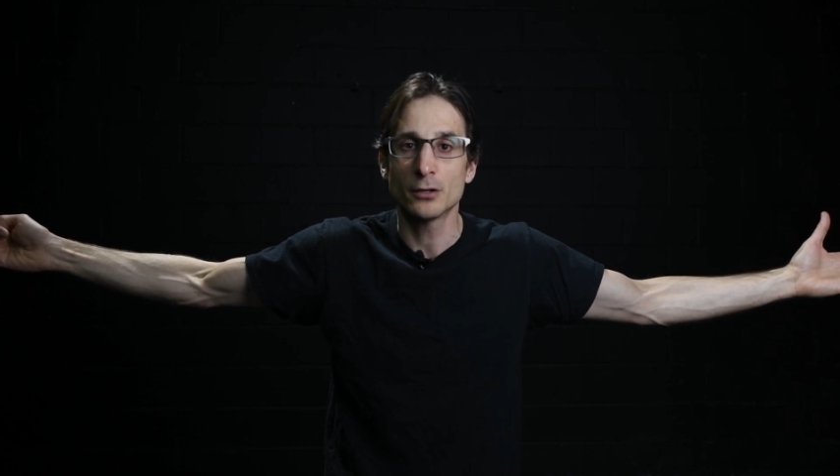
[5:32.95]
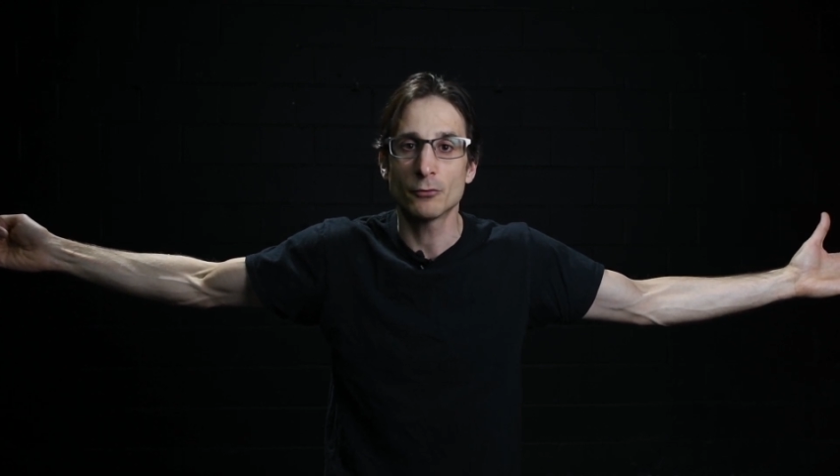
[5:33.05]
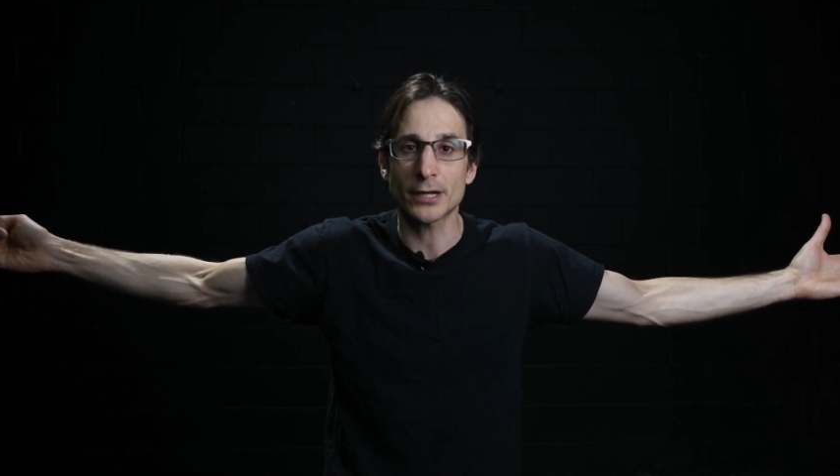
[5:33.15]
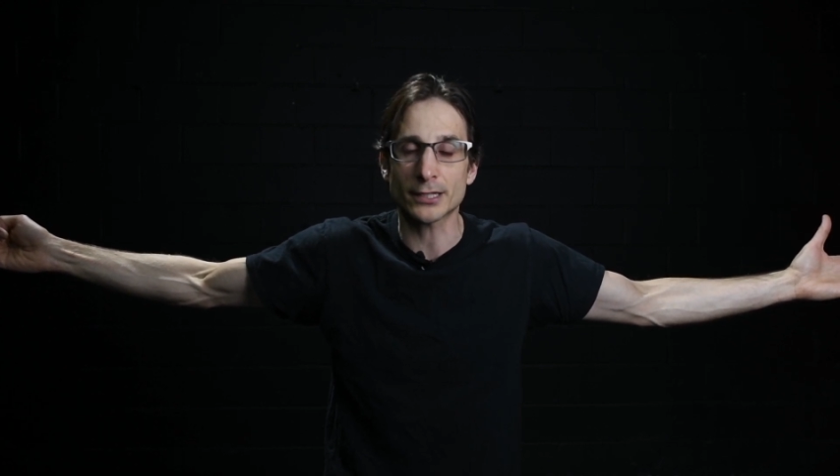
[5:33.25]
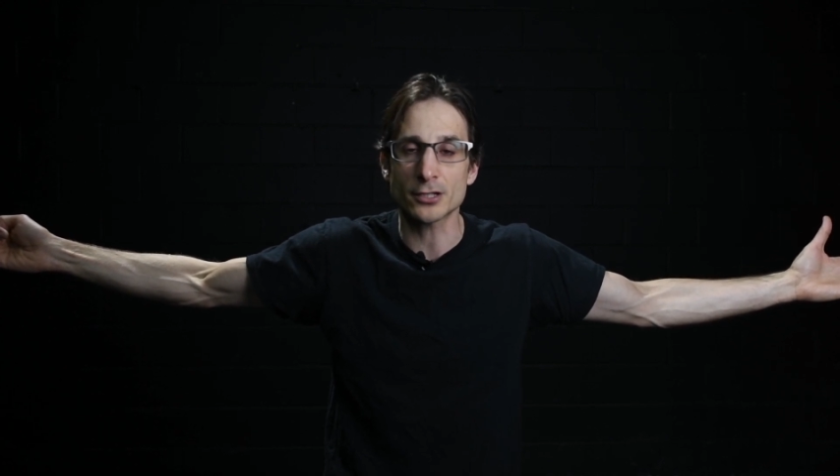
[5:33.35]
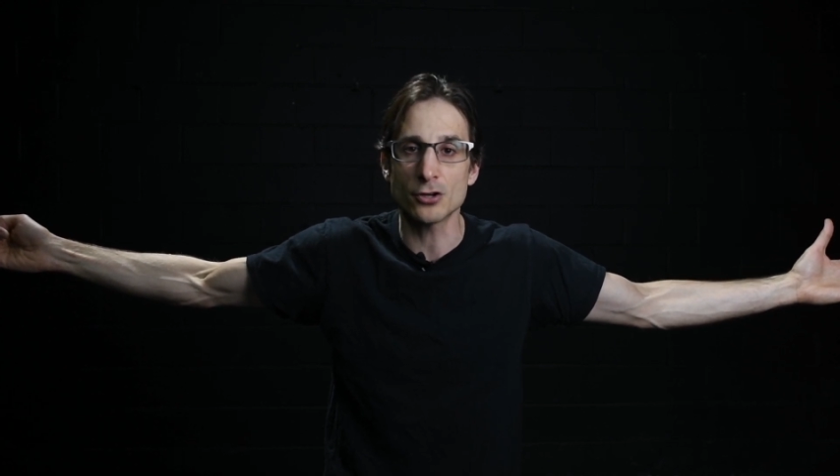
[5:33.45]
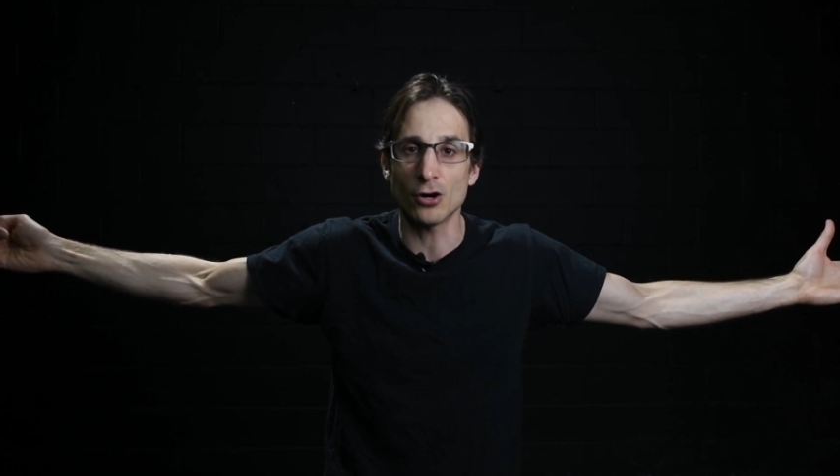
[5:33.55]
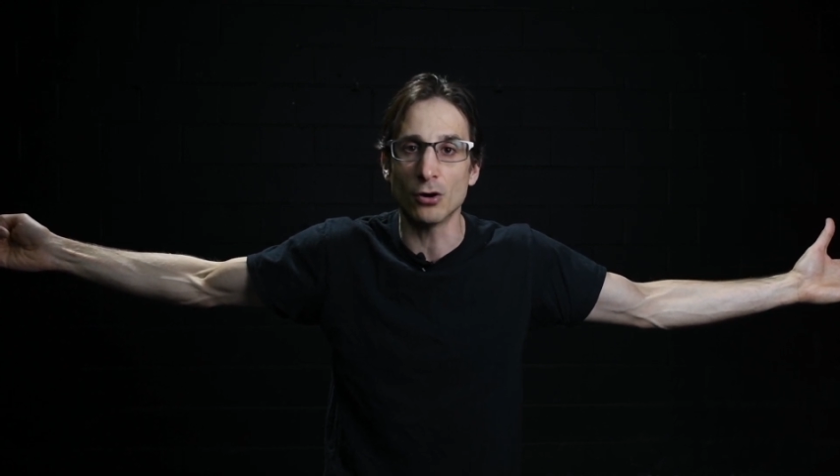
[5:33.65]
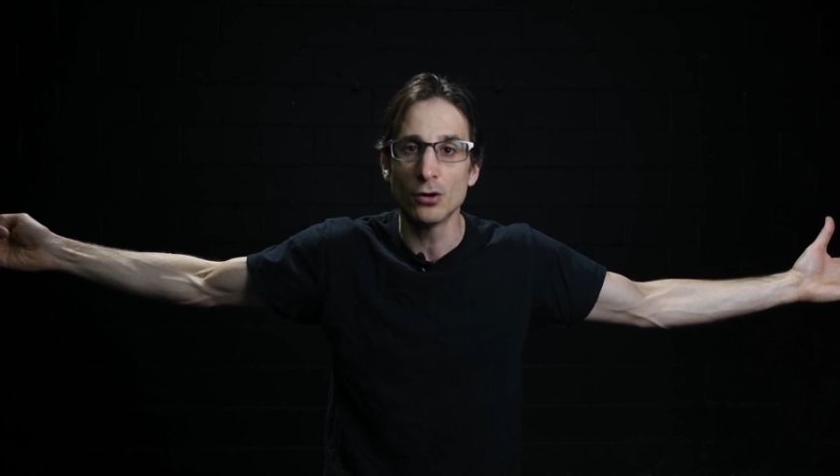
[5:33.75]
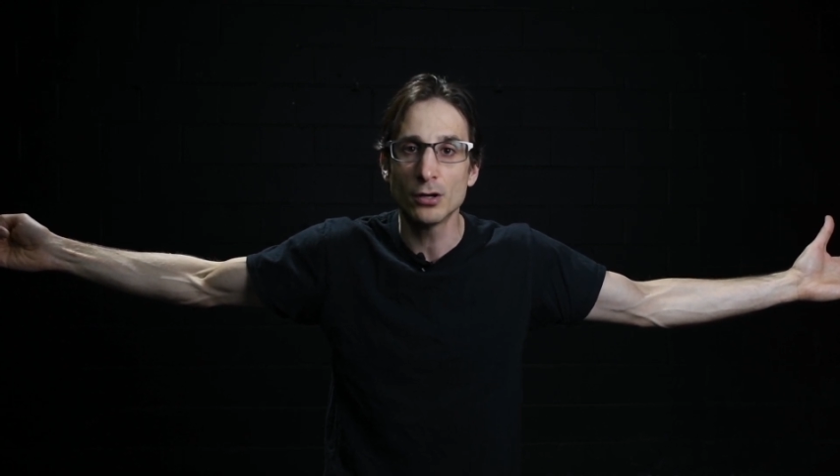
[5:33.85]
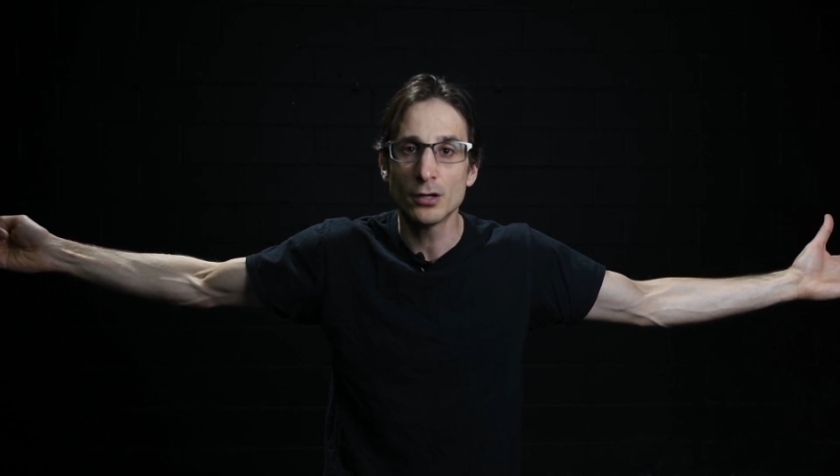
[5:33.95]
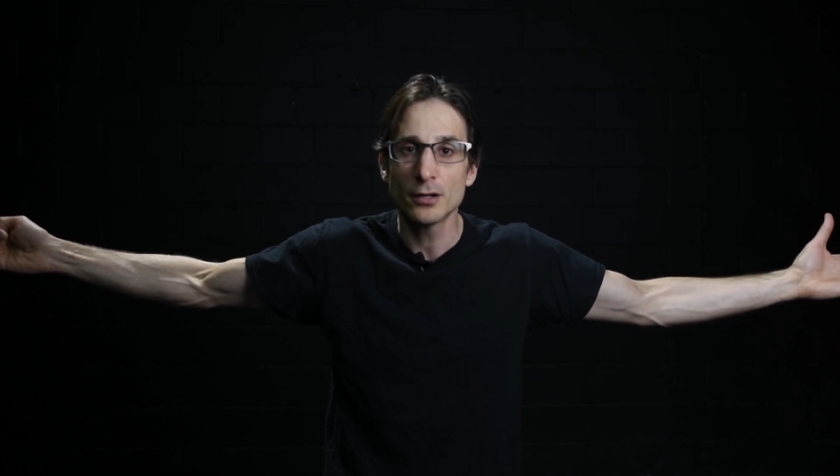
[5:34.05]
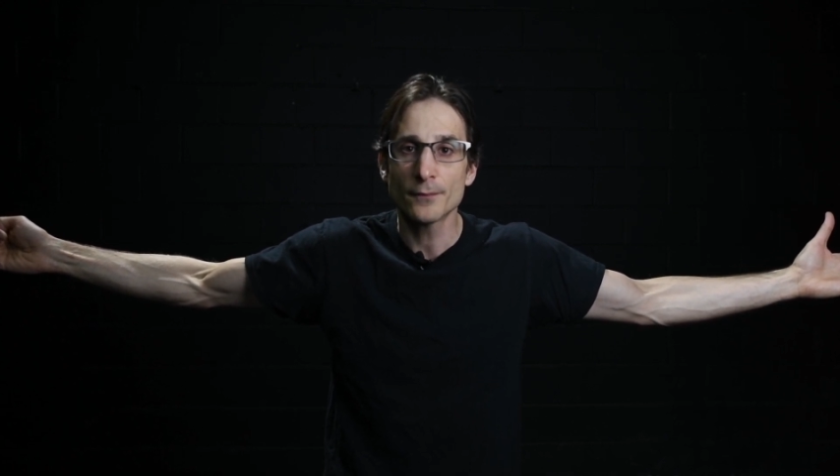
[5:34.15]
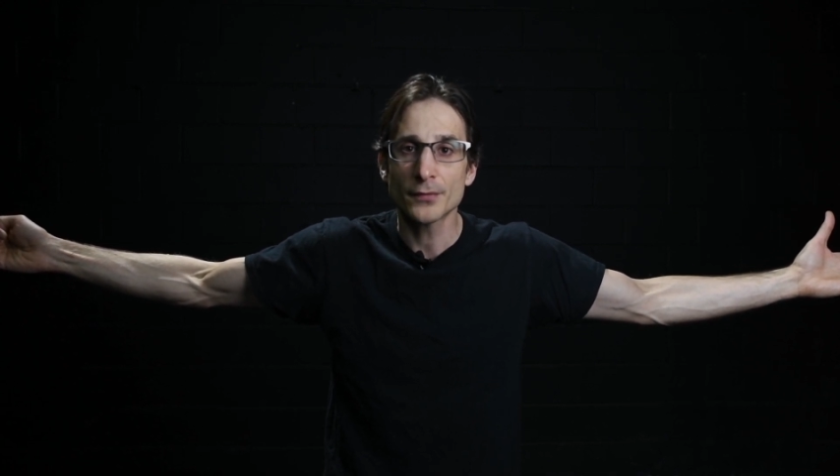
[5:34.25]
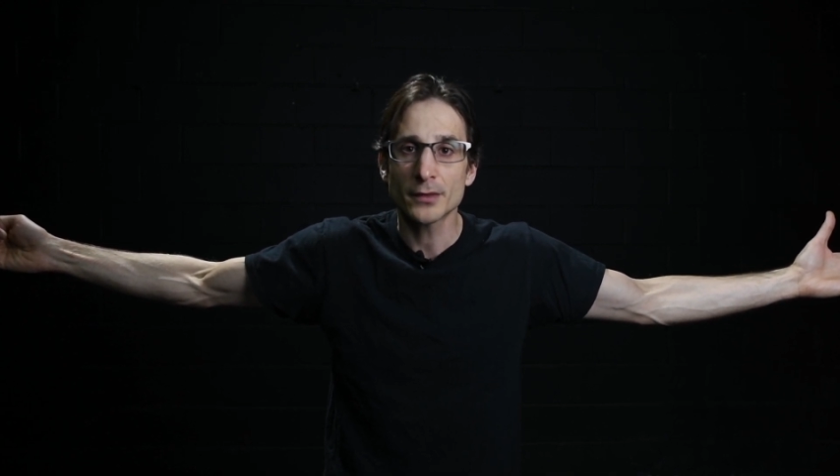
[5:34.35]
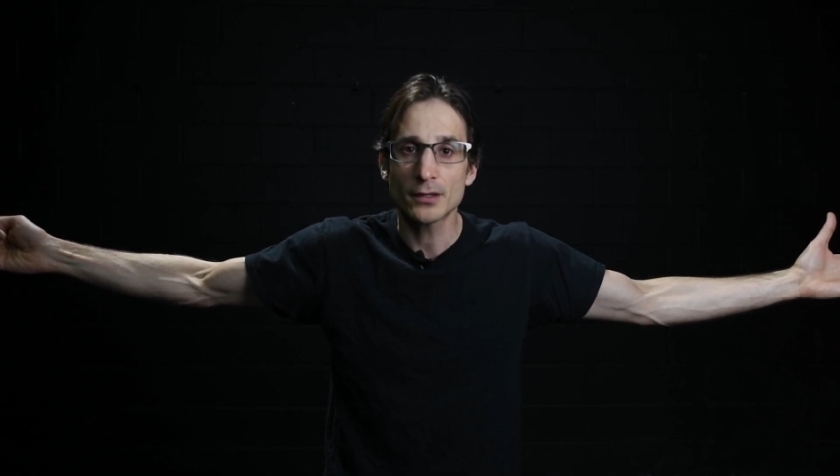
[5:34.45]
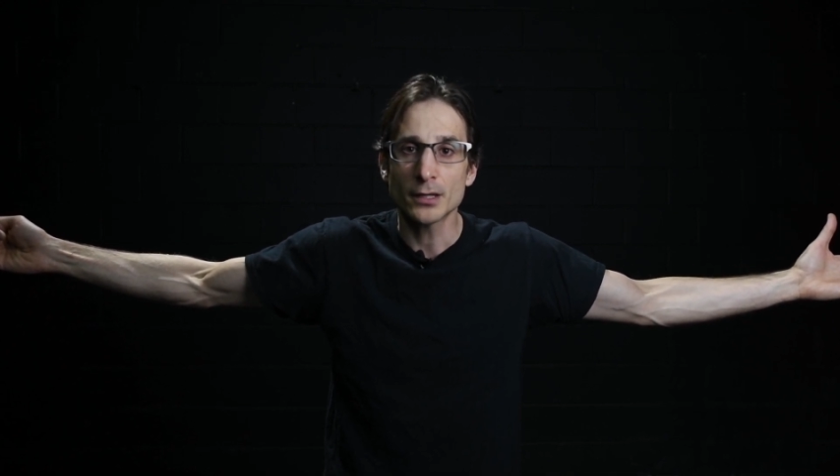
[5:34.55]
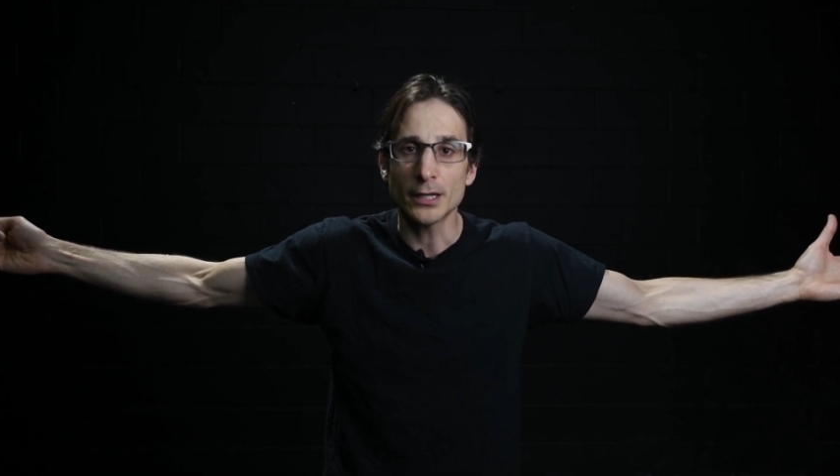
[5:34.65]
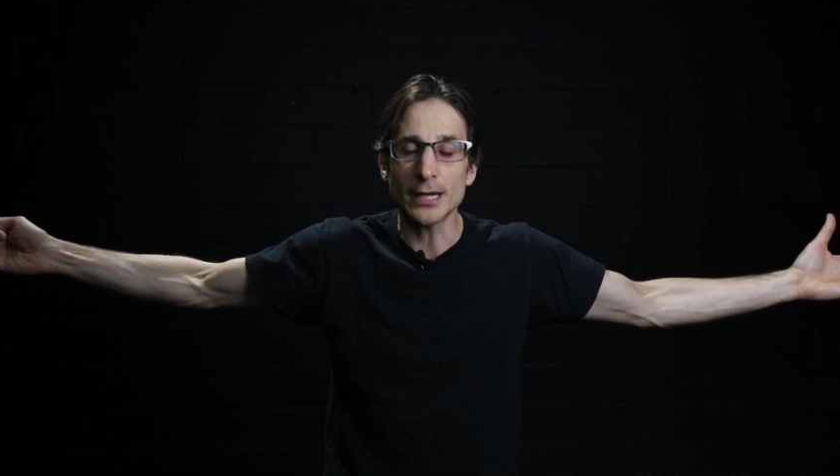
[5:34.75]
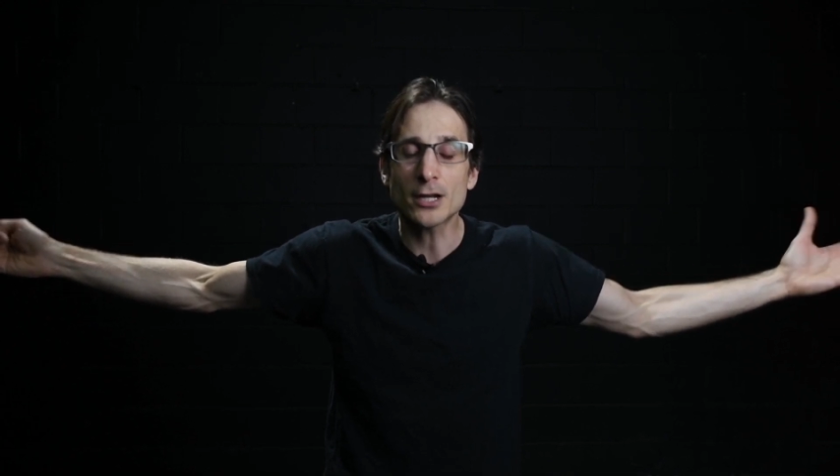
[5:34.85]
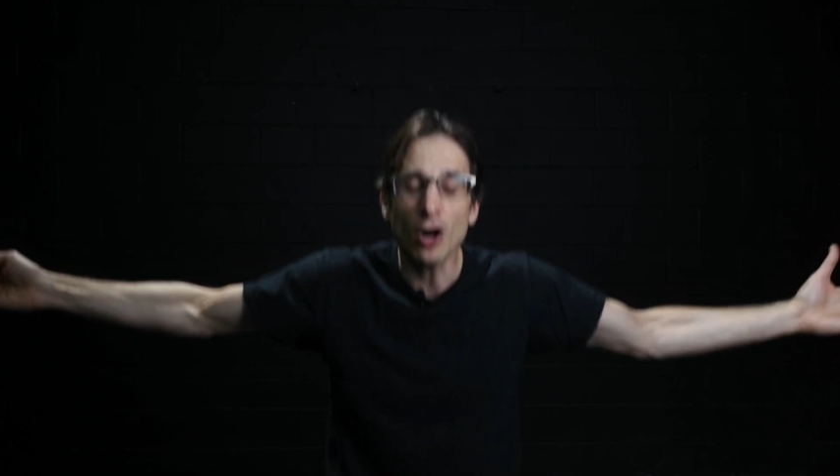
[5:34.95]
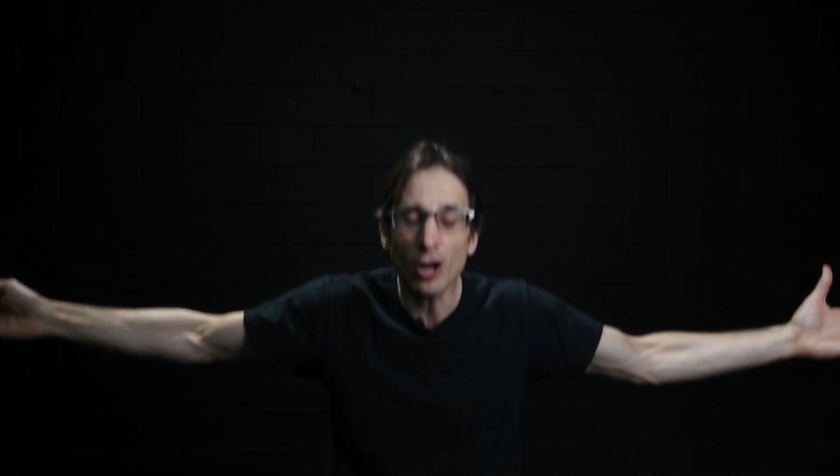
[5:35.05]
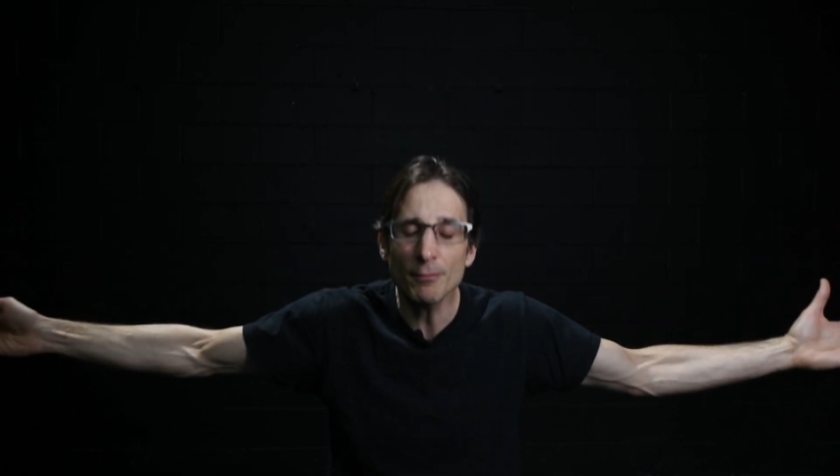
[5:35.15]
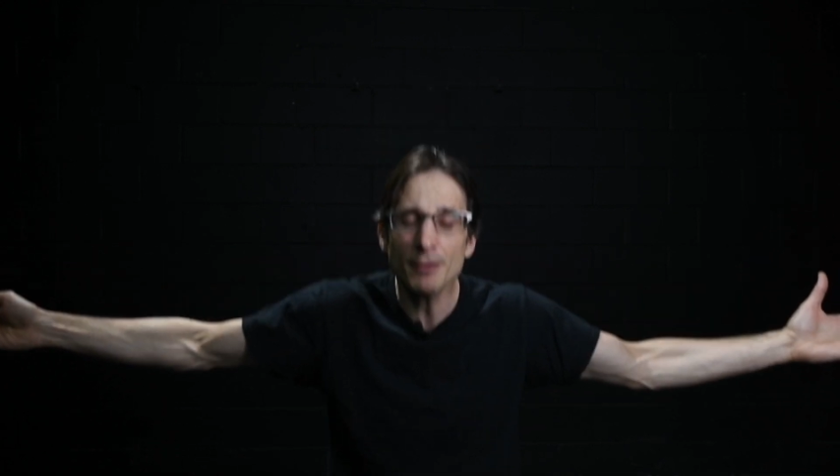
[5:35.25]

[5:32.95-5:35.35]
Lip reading: we got to know, he called